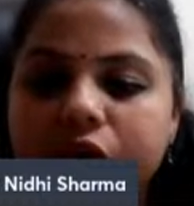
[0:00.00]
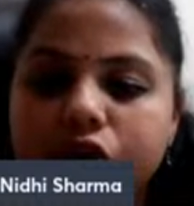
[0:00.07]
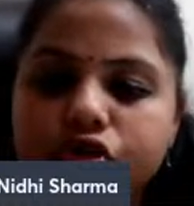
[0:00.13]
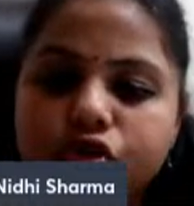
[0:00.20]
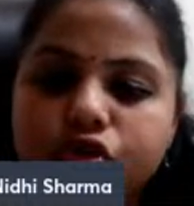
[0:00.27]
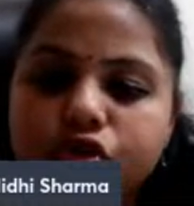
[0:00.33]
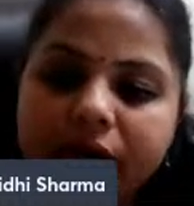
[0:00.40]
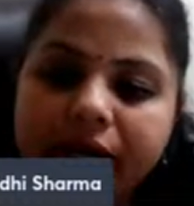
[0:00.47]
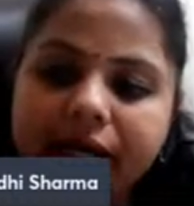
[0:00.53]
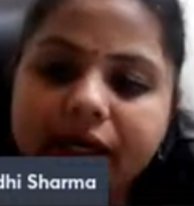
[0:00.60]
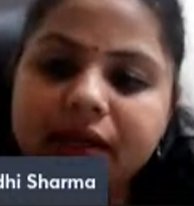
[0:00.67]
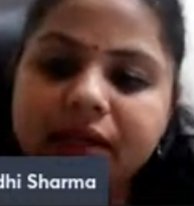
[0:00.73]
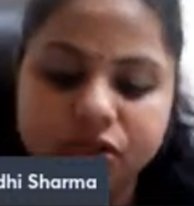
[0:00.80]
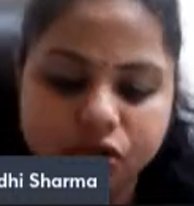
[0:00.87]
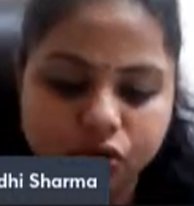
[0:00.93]
So it
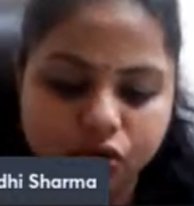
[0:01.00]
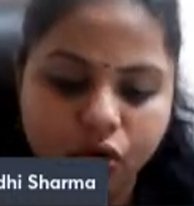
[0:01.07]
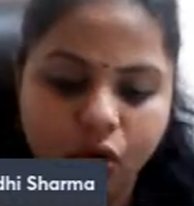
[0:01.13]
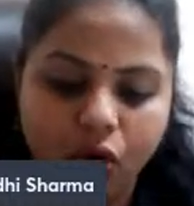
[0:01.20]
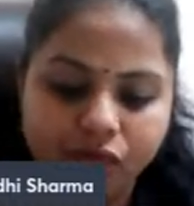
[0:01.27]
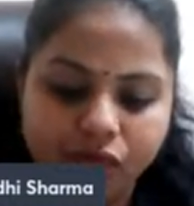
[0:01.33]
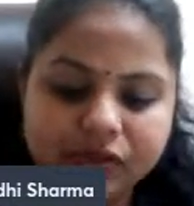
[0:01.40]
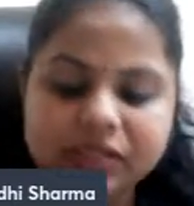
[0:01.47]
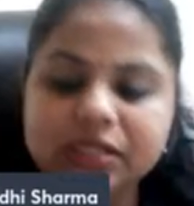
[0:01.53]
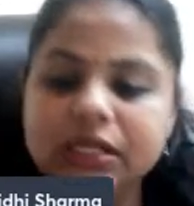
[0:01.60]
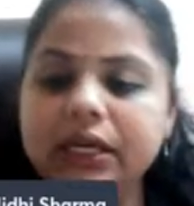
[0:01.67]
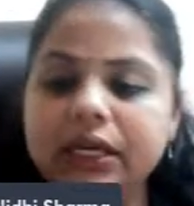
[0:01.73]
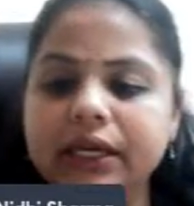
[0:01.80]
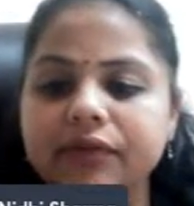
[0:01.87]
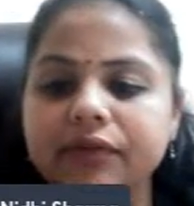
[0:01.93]
is,
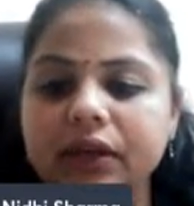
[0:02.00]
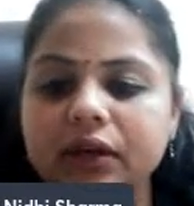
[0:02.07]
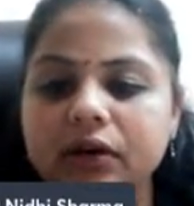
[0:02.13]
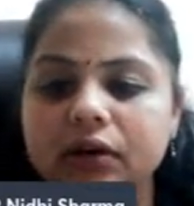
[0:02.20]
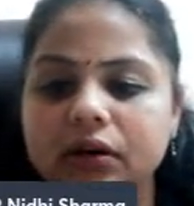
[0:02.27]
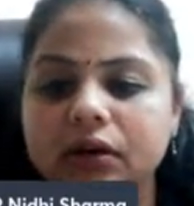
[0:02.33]
obviously giving